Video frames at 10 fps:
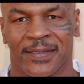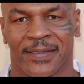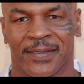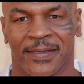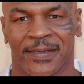
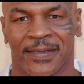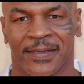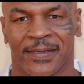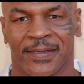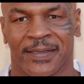
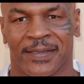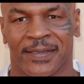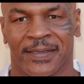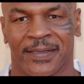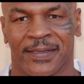
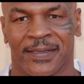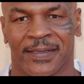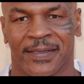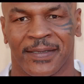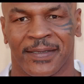
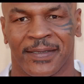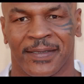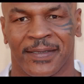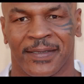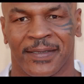
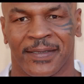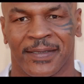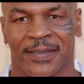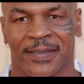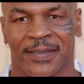
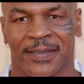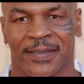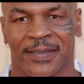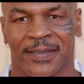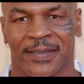
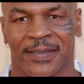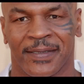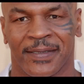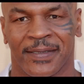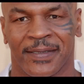
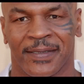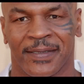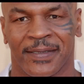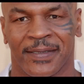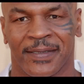
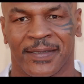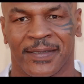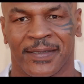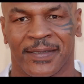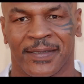
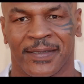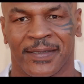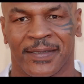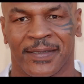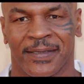
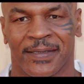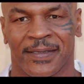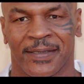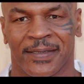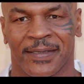
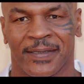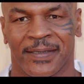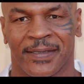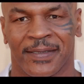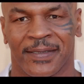
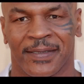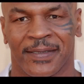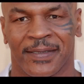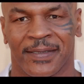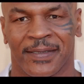
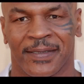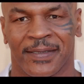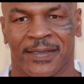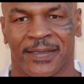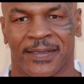
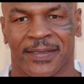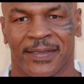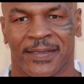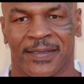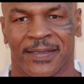[no speech]